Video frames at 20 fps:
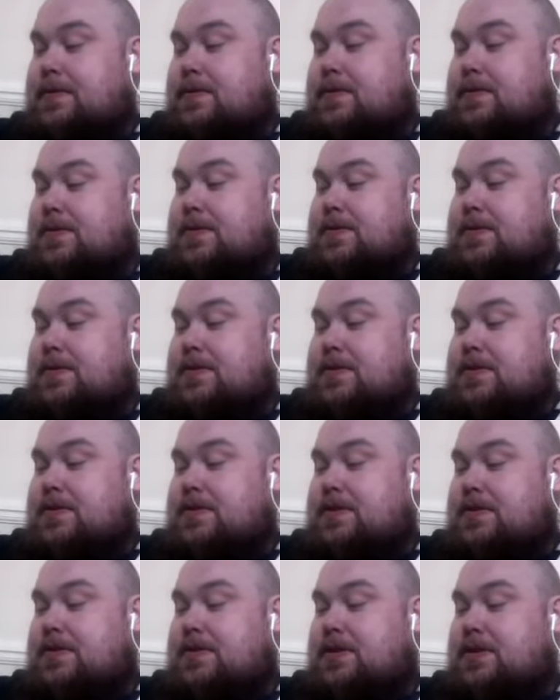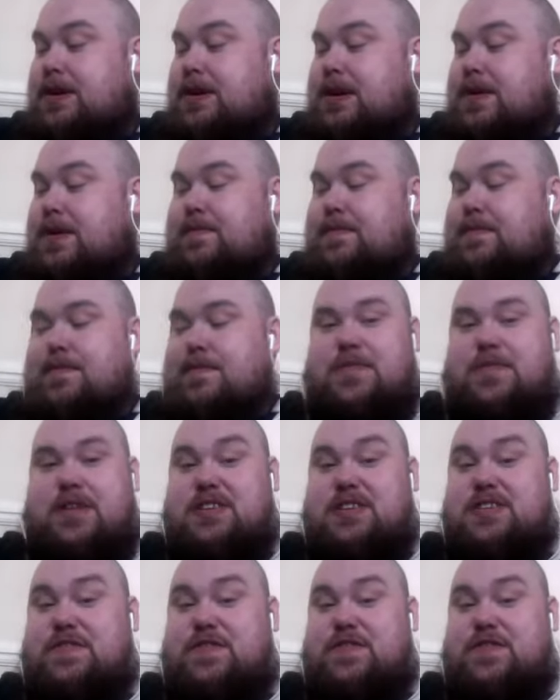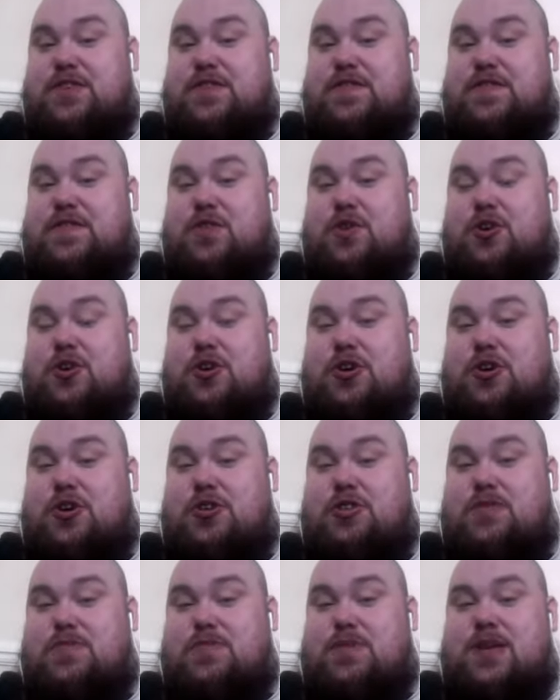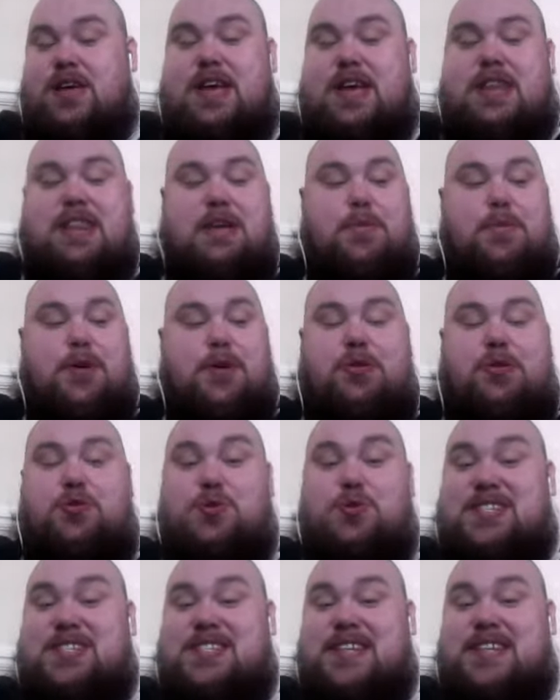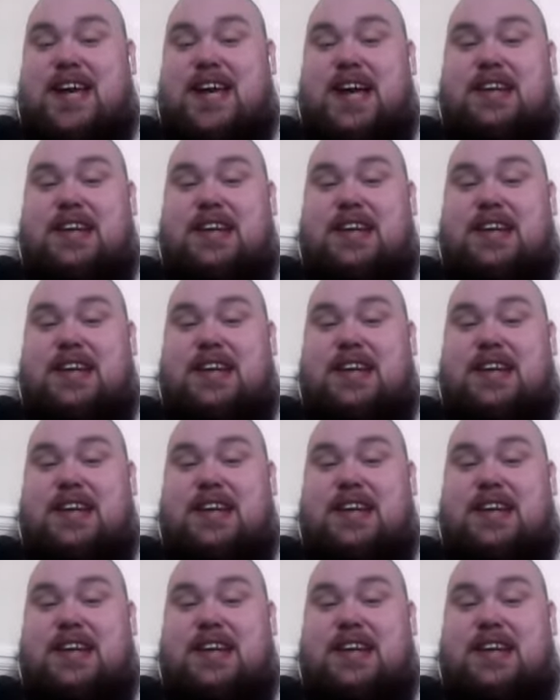Okay, that's the first 4 chords. Then we go to a C add